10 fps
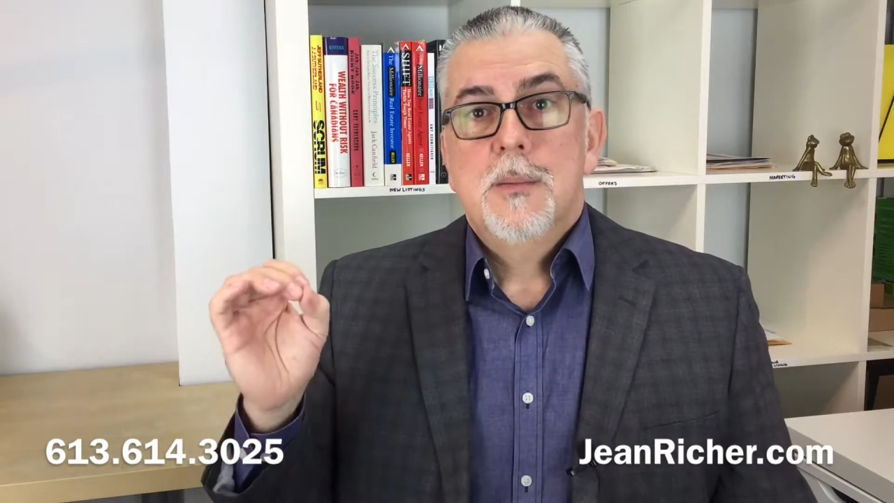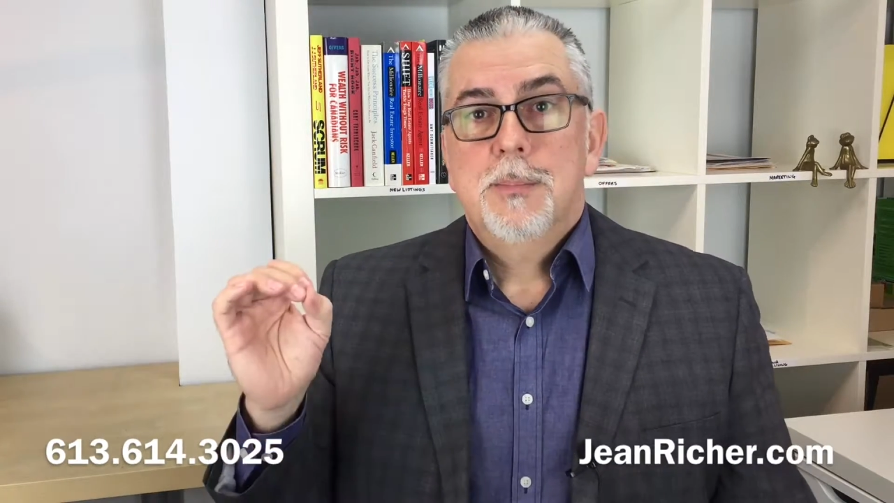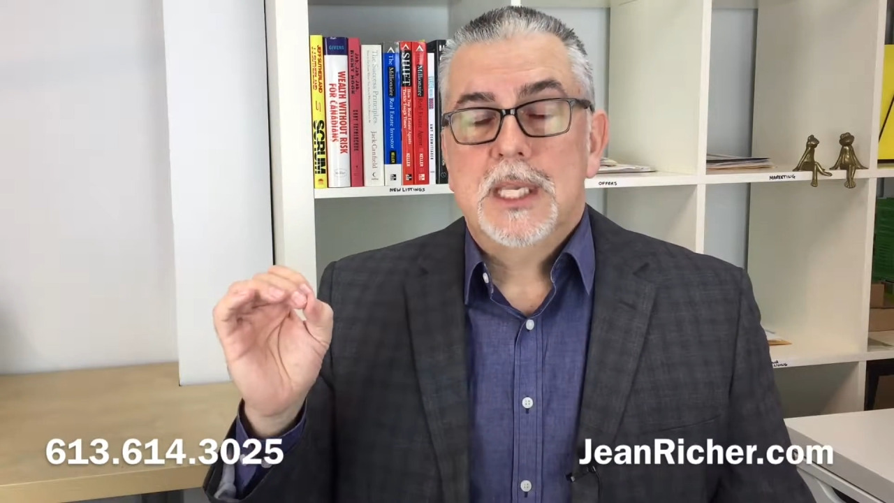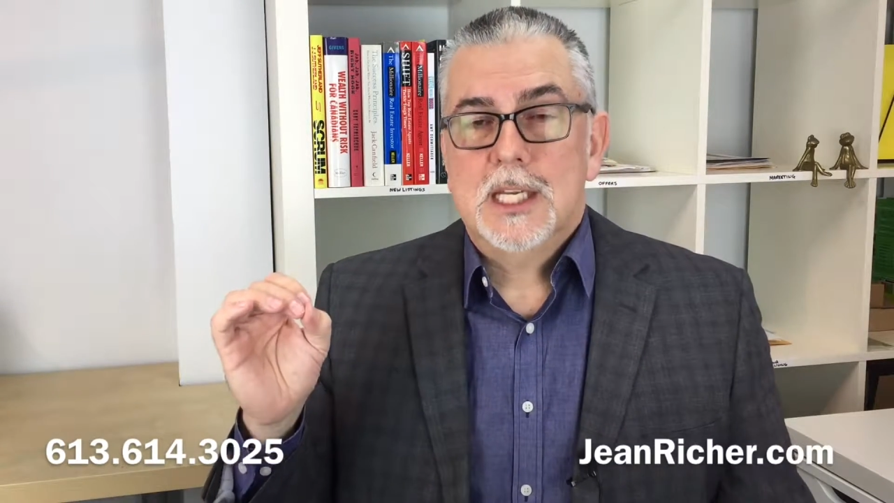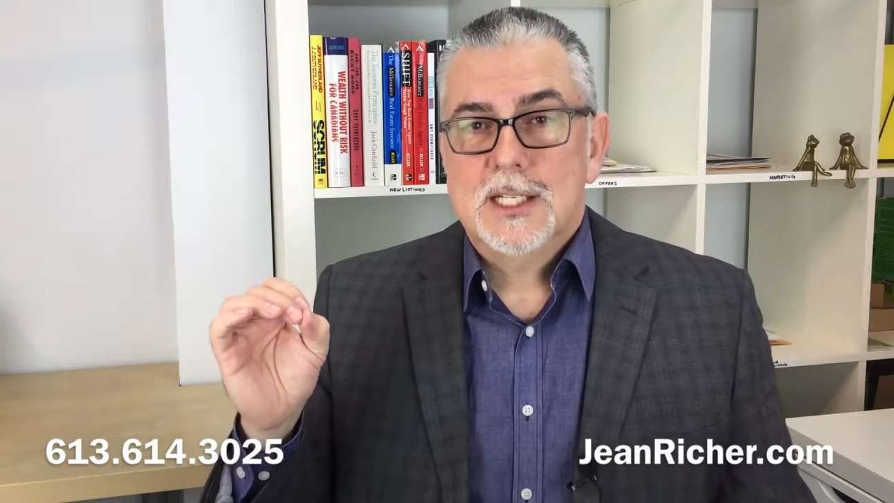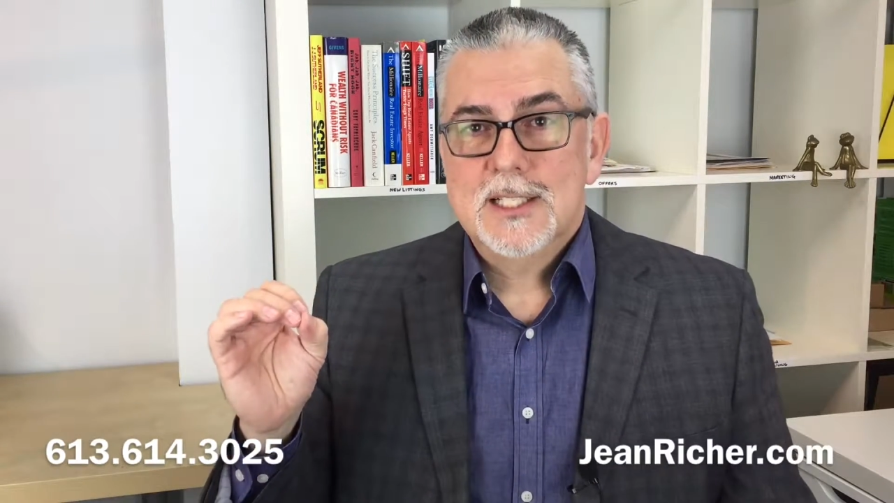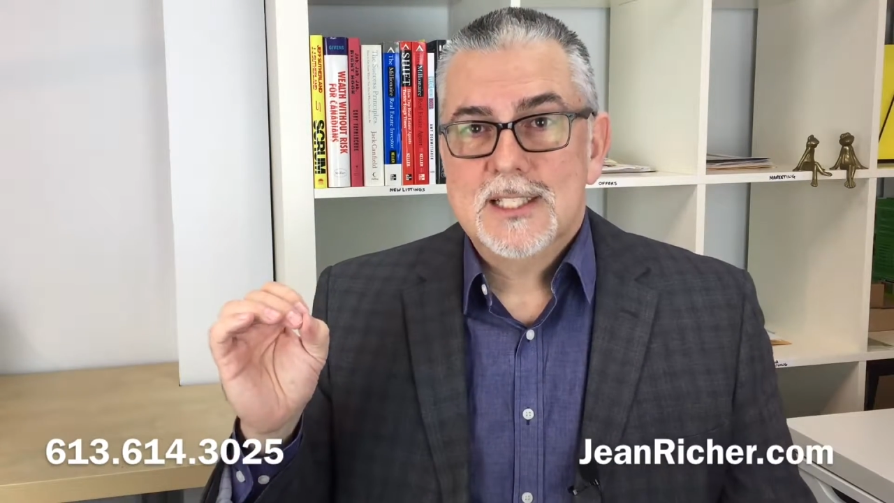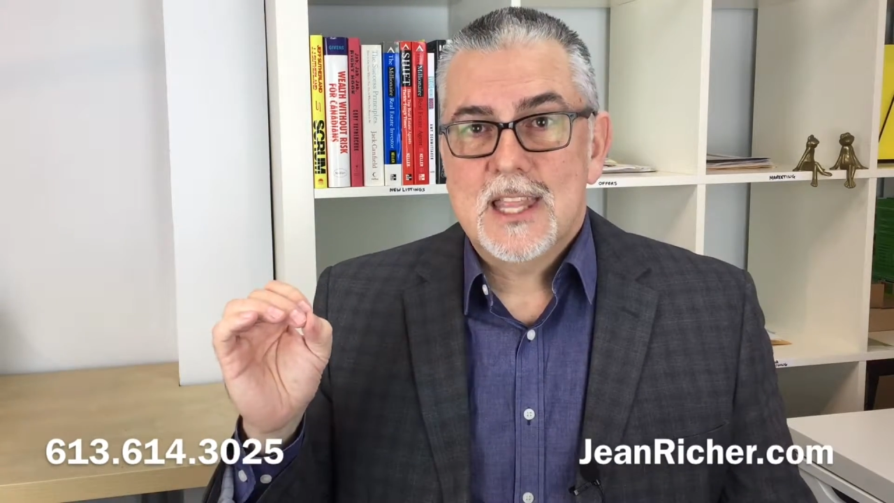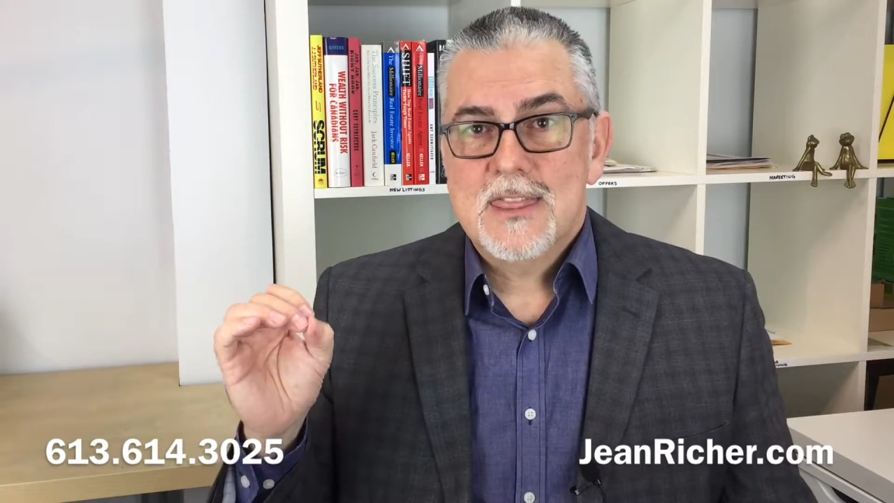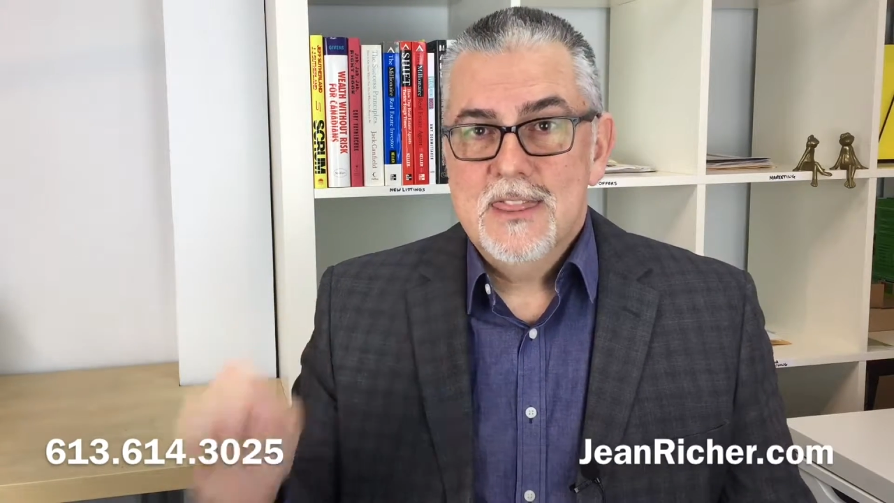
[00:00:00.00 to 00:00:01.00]

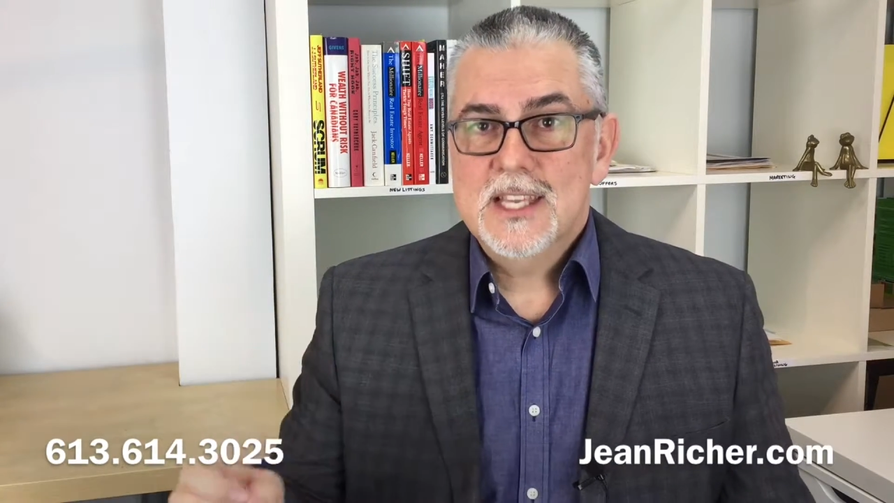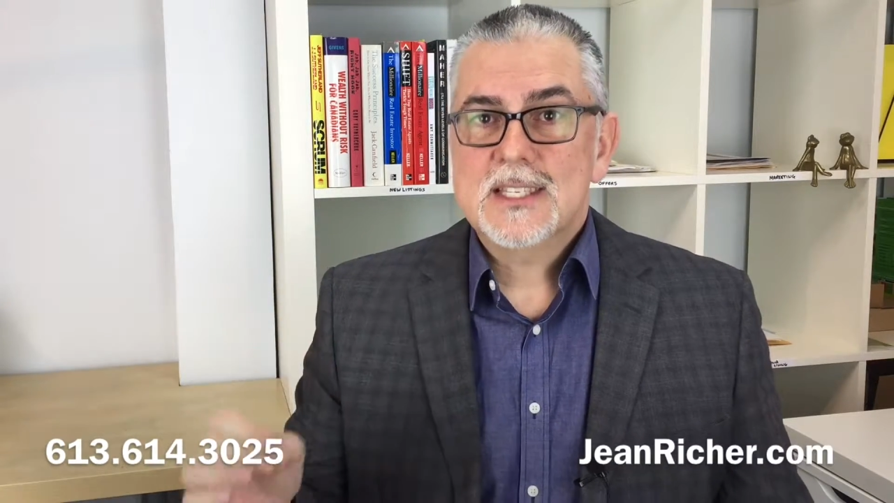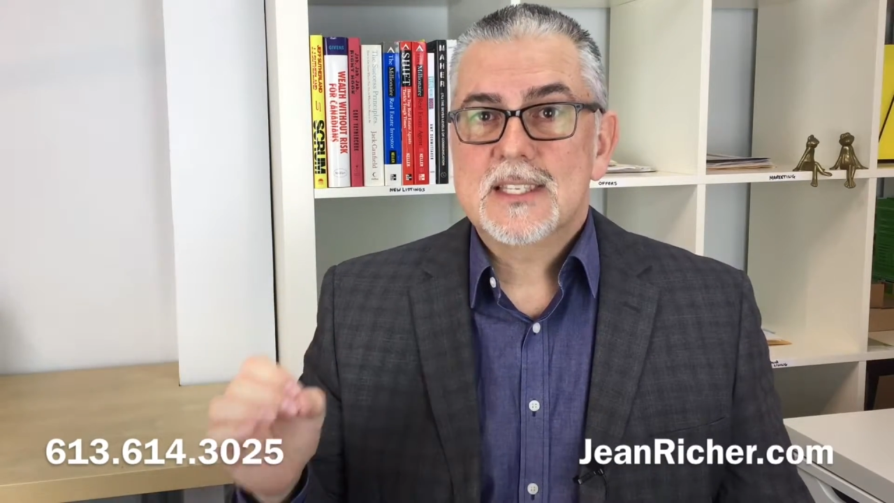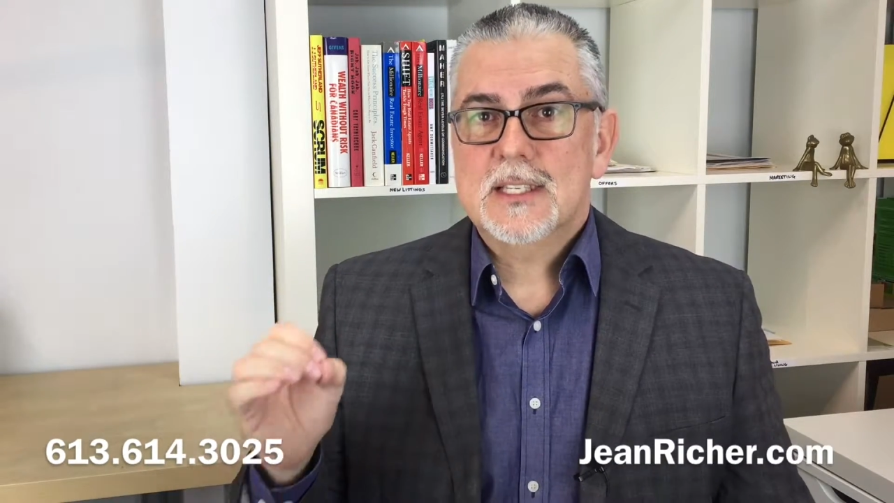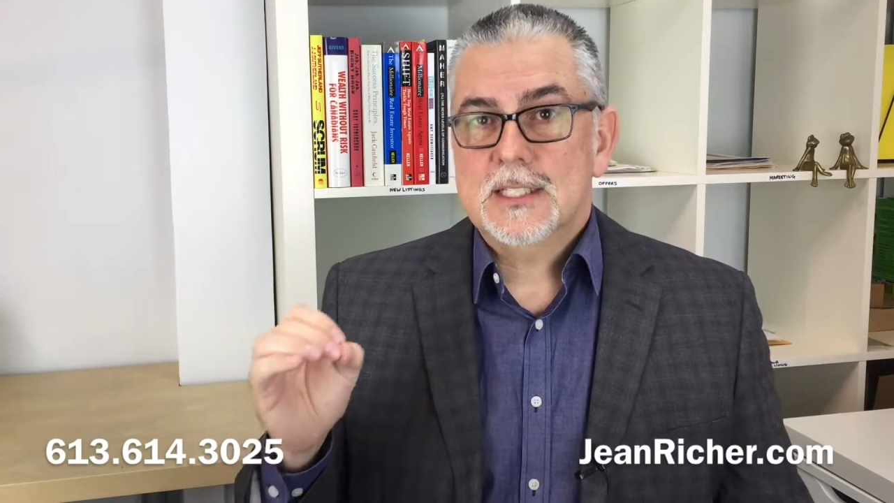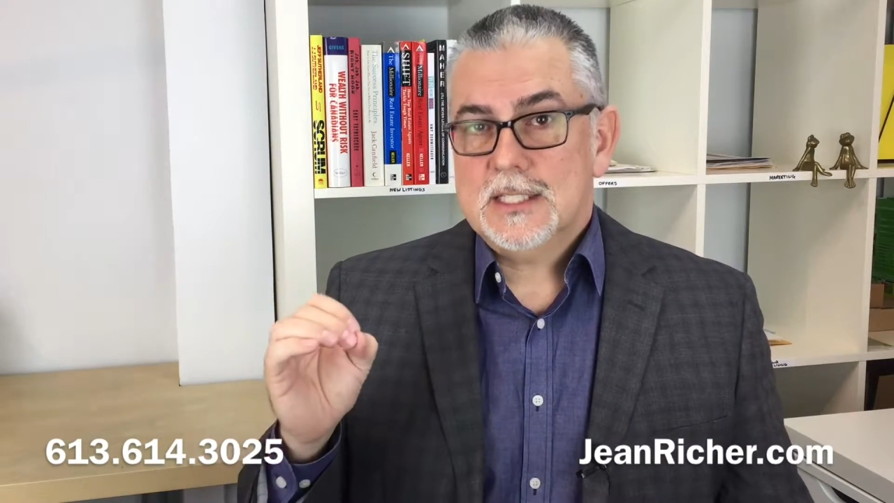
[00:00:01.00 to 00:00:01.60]
because this